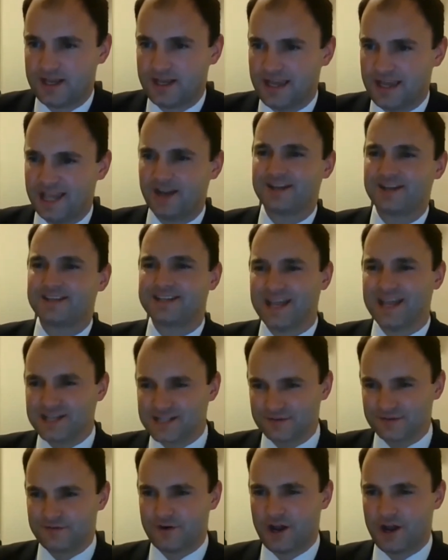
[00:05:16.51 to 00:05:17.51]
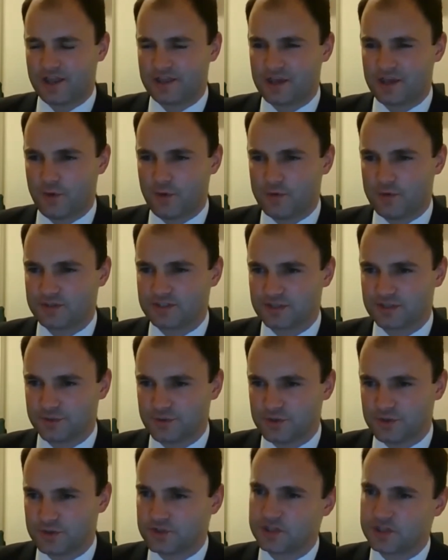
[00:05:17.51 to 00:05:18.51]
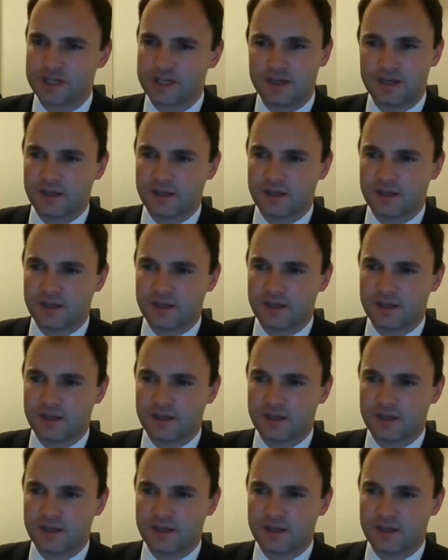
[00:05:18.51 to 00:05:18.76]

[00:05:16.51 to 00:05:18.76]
in identifying their own solutions.